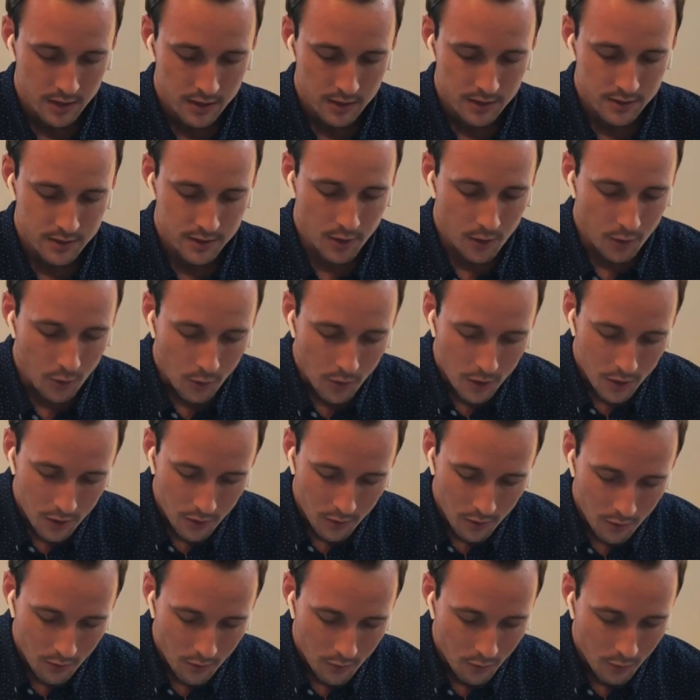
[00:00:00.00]
So
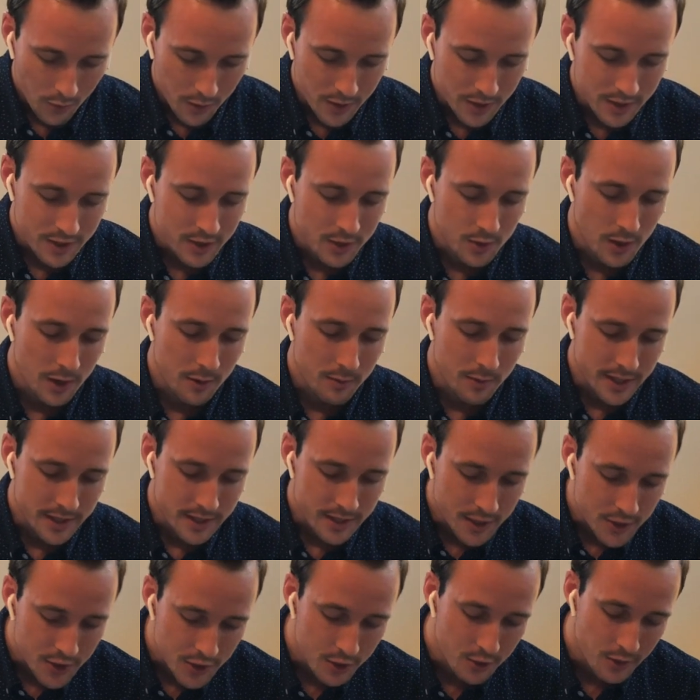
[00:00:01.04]
we are surrounded by
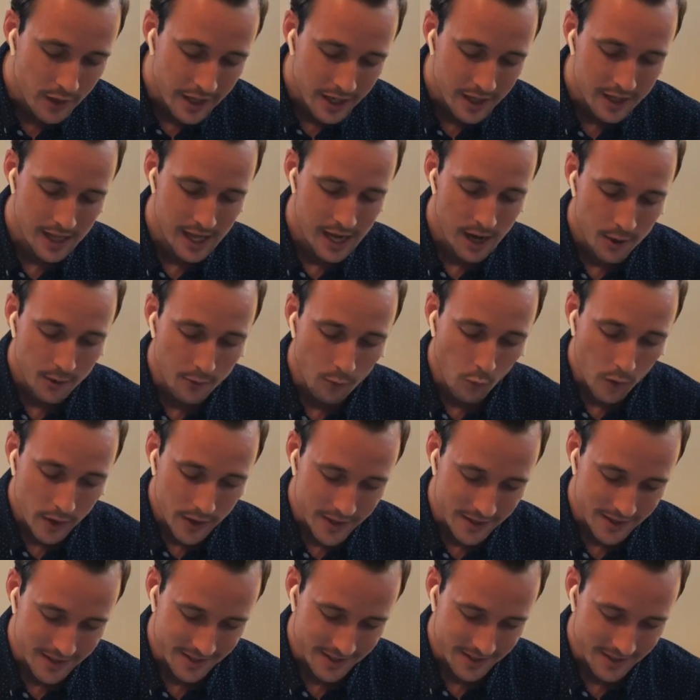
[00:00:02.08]
such a great cloud of
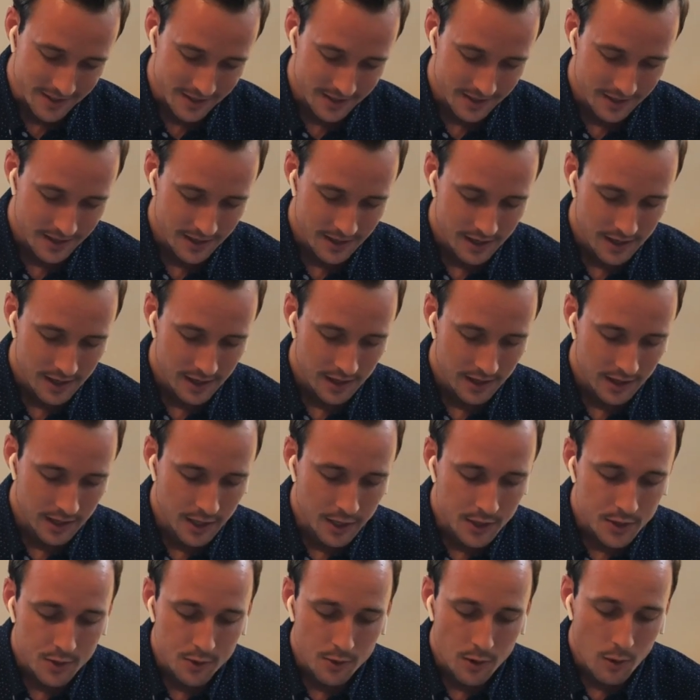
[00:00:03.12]
witnesses. Let
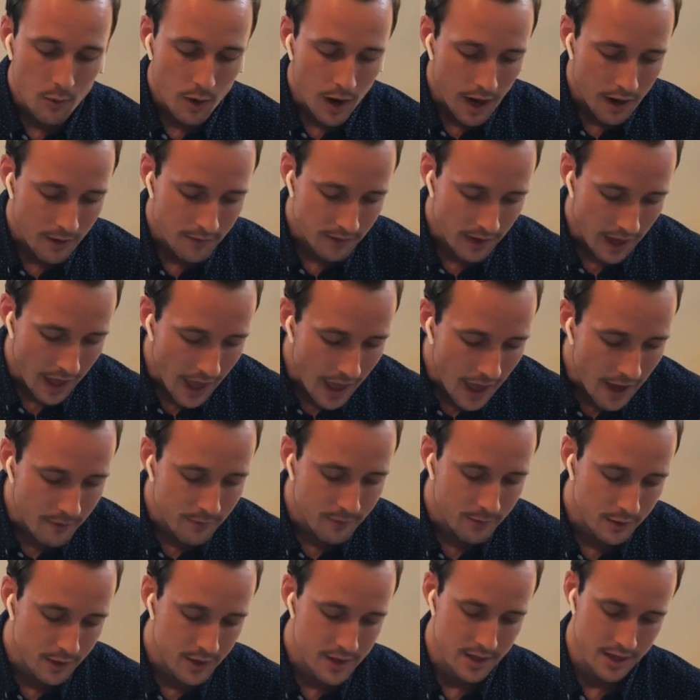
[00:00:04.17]
us throw off
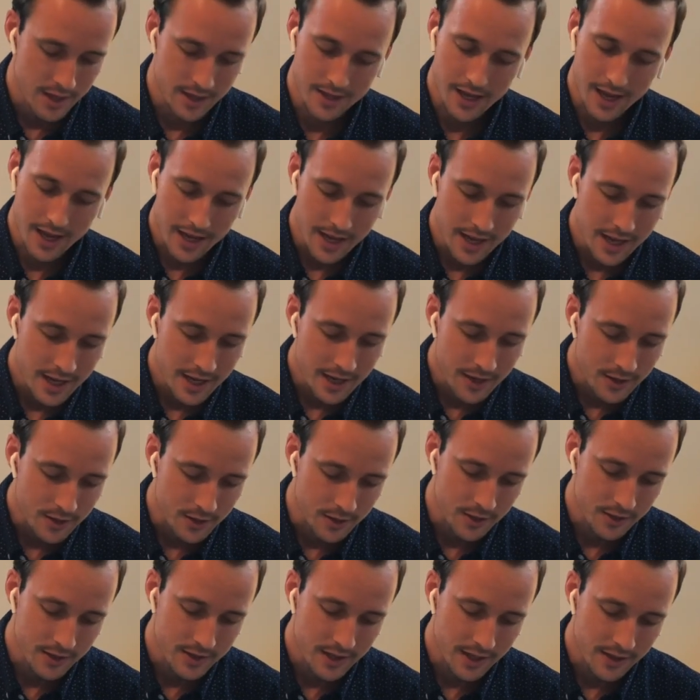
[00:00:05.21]
everything that
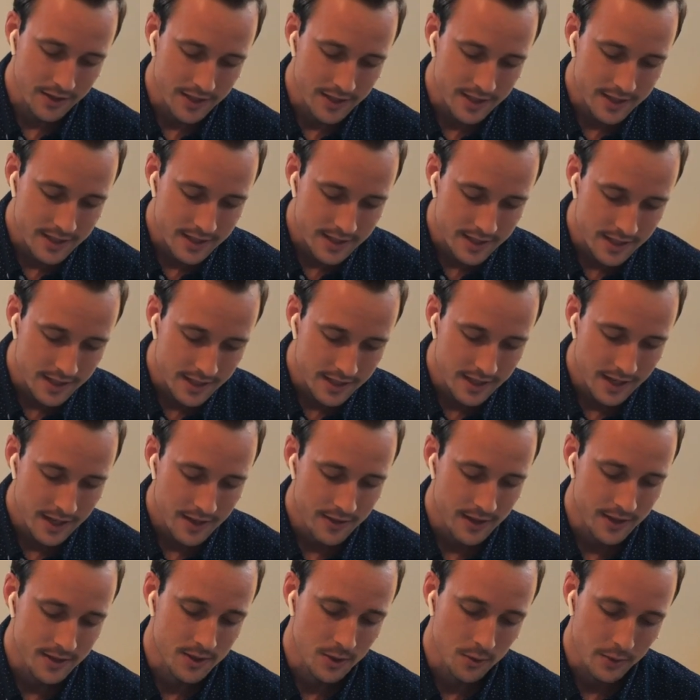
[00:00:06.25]
hinders and the sin
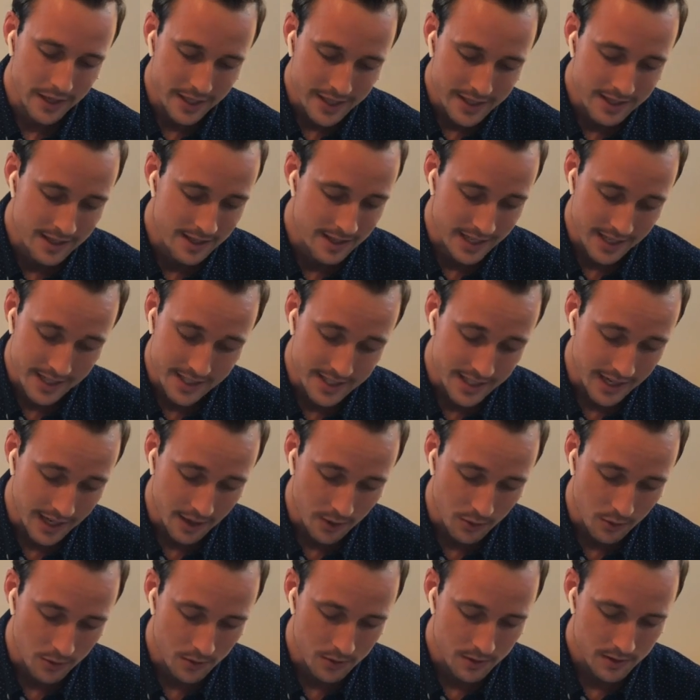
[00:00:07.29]
that so easily
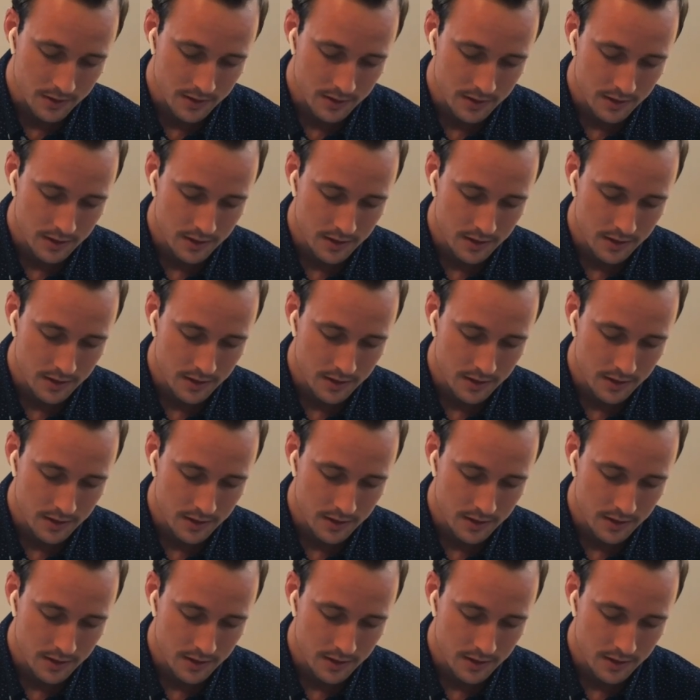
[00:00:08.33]
entangles.